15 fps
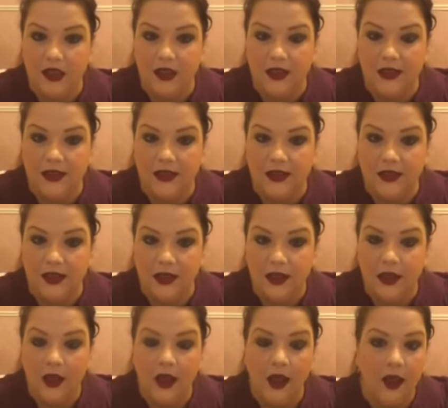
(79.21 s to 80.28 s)
She's
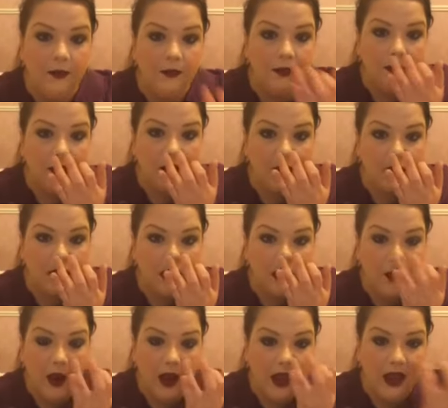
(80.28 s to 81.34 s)

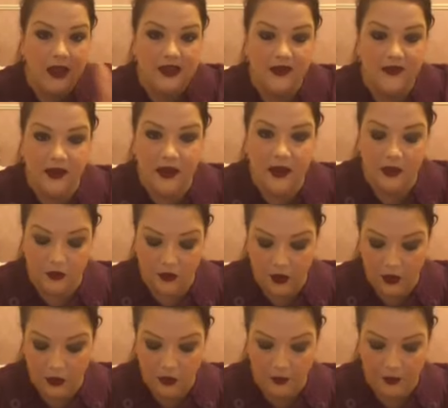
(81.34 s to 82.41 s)
quite active in the
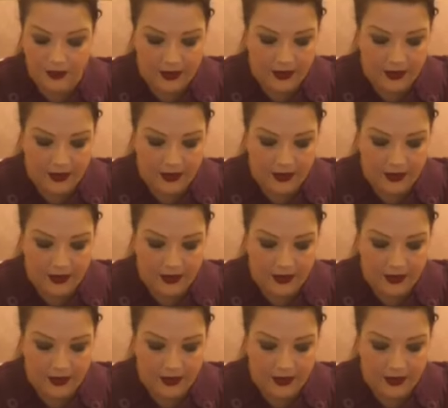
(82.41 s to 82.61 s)
group.